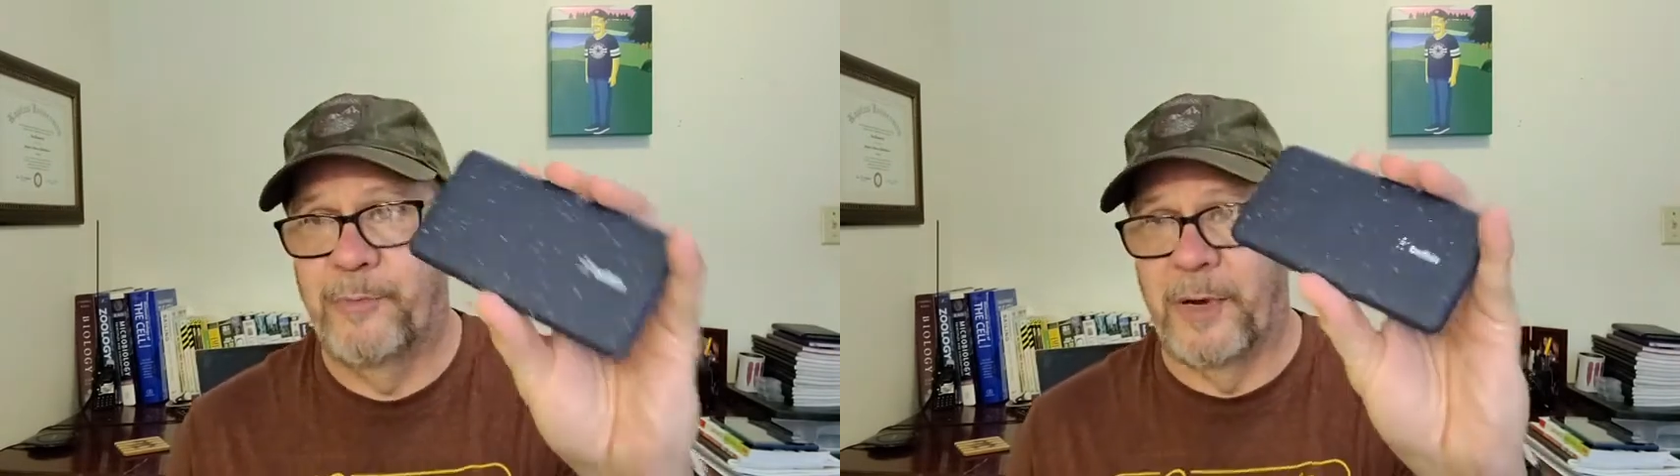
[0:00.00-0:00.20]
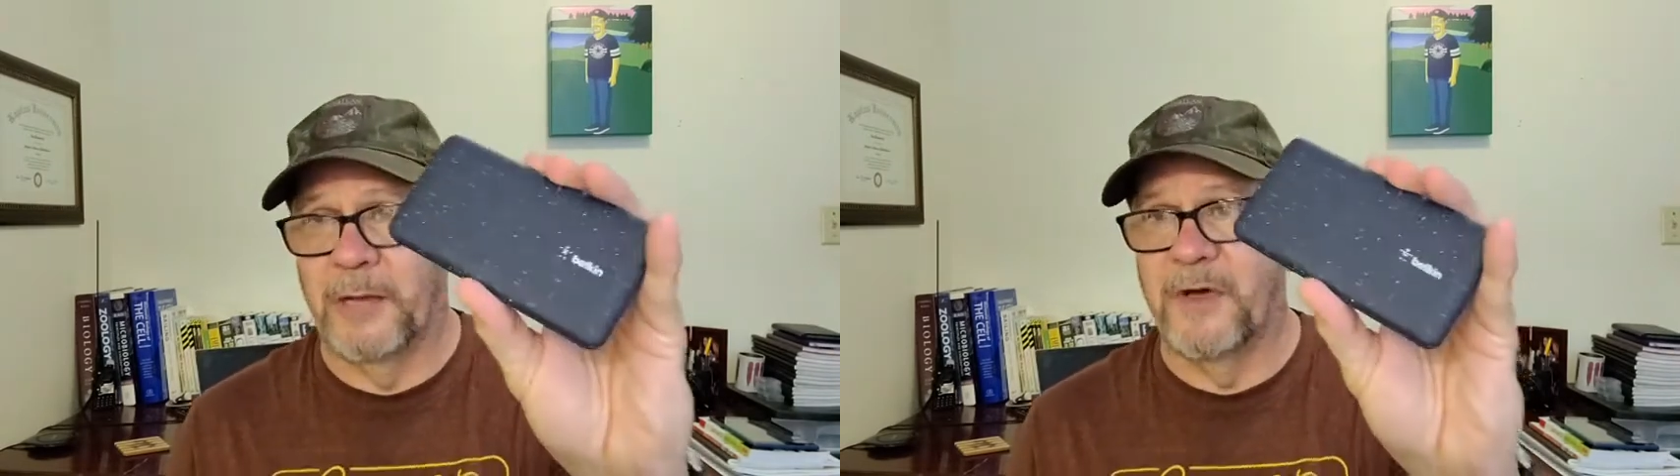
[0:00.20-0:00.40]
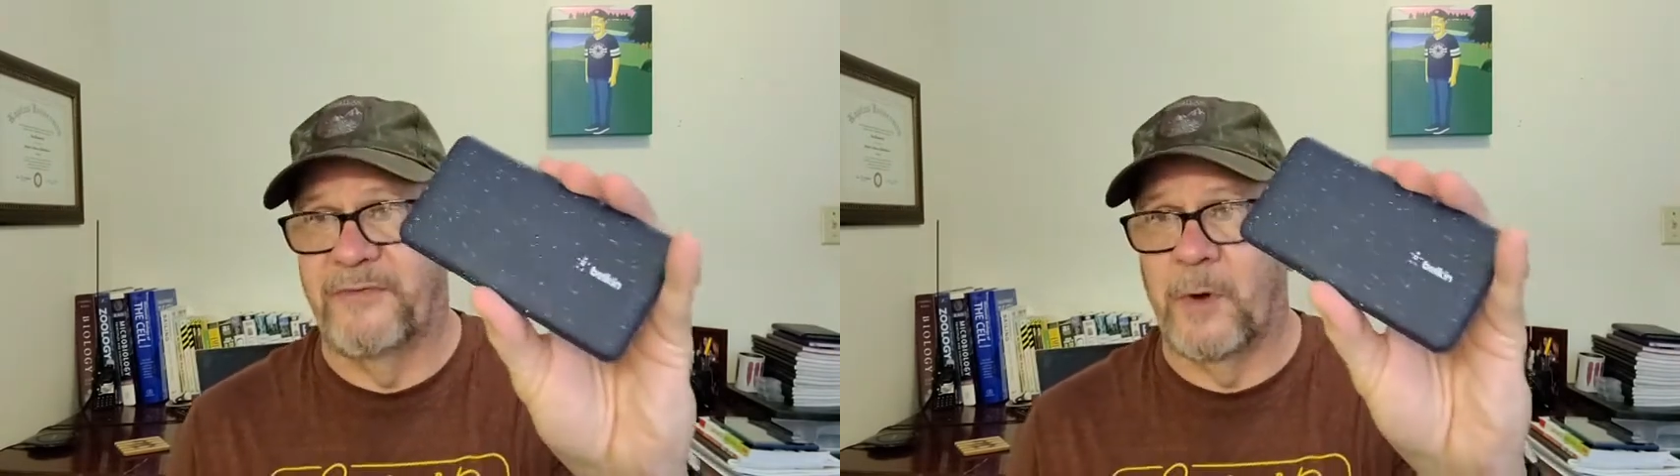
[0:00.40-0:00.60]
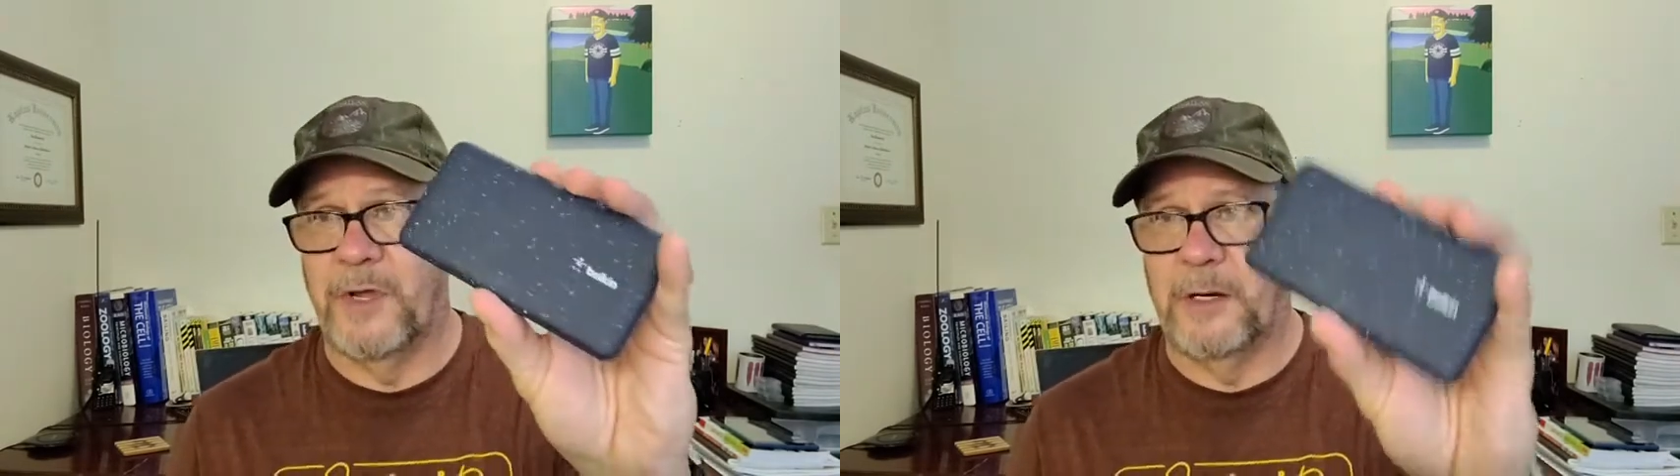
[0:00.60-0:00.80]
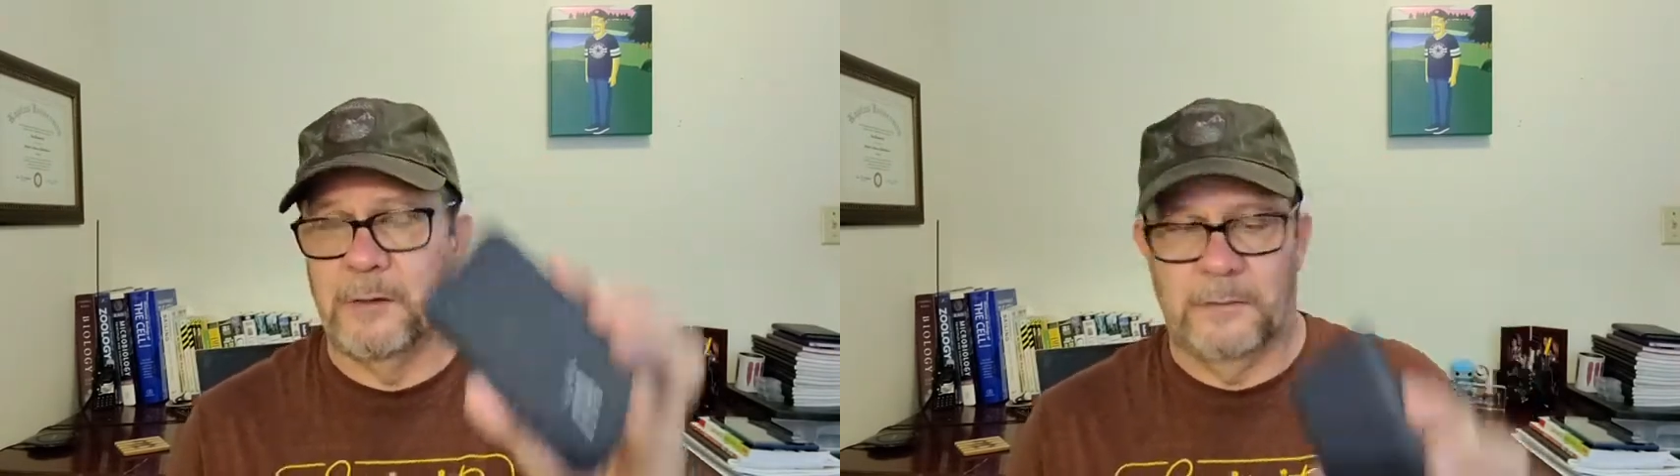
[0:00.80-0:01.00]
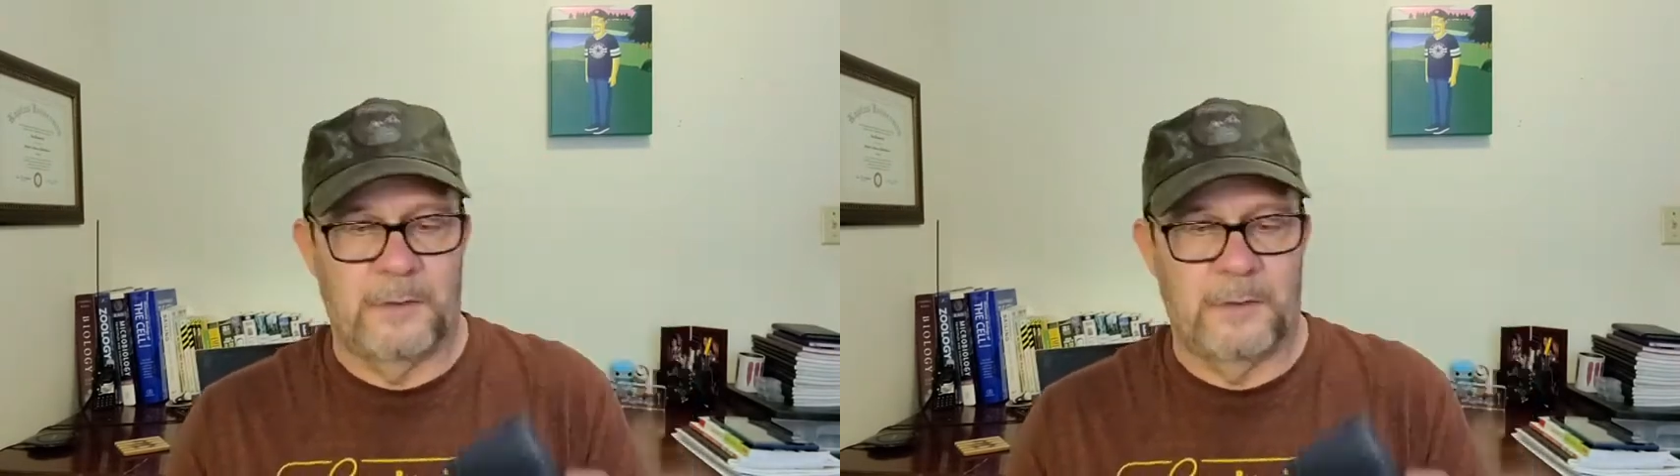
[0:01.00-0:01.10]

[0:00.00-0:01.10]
plug my phone in.